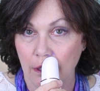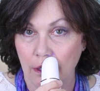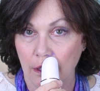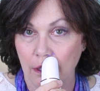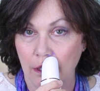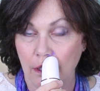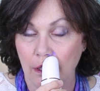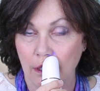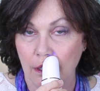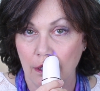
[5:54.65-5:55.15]

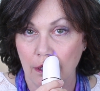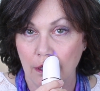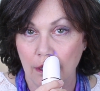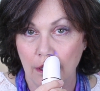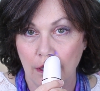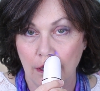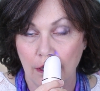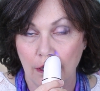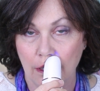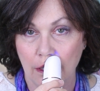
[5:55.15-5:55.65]

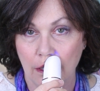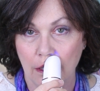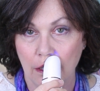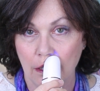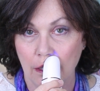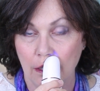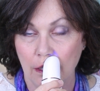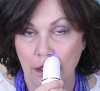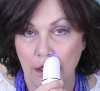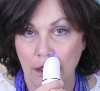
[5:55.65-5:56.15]

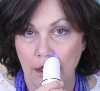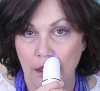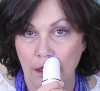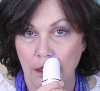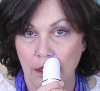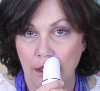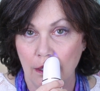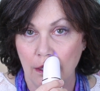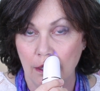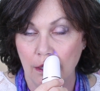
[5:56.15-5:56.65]

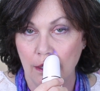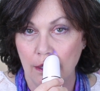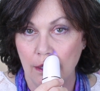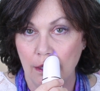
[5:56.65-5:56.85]
Nobody speaks.